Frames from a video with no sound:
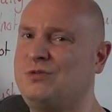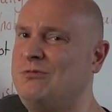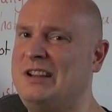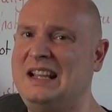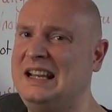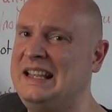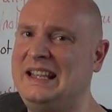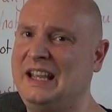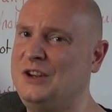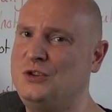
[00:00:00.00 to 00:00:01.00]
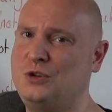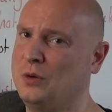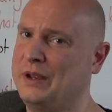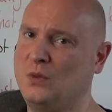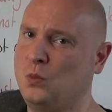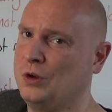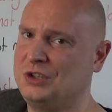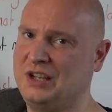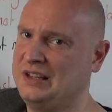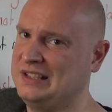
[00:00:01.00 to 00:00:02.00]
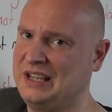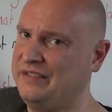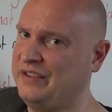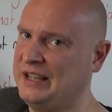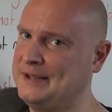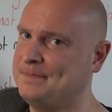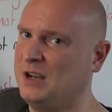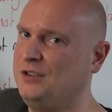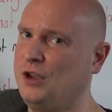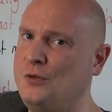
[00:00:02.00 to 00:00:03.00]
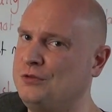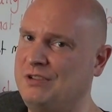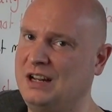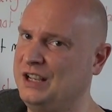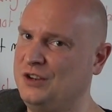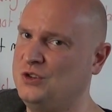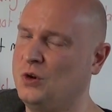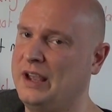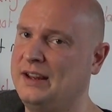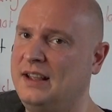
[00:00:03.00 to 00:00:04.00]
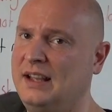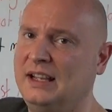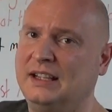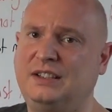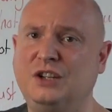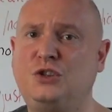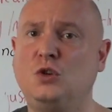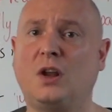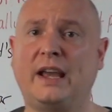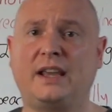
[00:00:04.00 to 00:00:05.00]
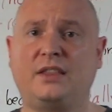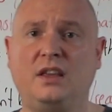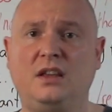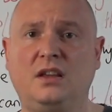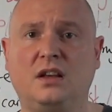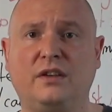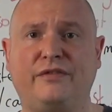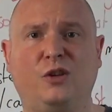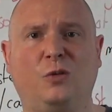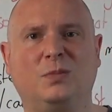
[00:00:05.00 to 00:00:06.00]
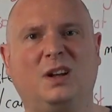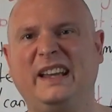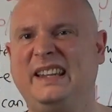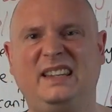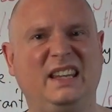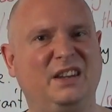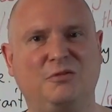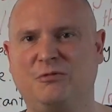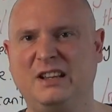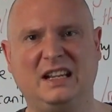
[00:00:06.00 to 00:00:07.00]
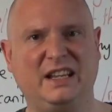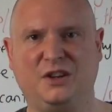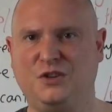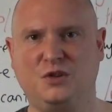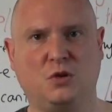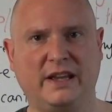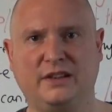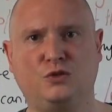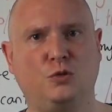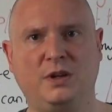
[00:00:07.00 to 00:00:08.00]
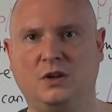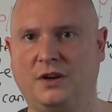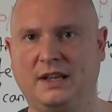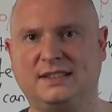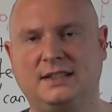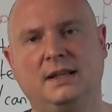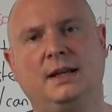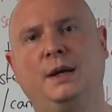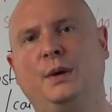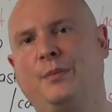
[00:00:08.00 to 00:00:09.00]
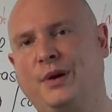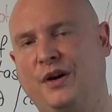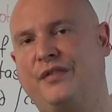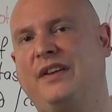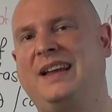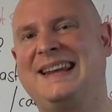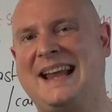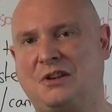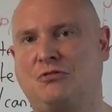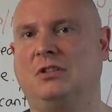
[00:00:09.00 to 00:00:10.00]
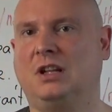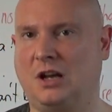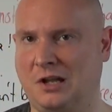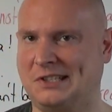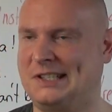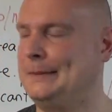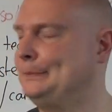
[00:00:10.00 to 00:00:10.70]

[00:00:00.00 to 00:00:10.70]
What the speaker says: really enjoy watching TV. I don't really enjoy it. Did you like the film? I didn't really enjoy it, to be honest. Perfect natural answer.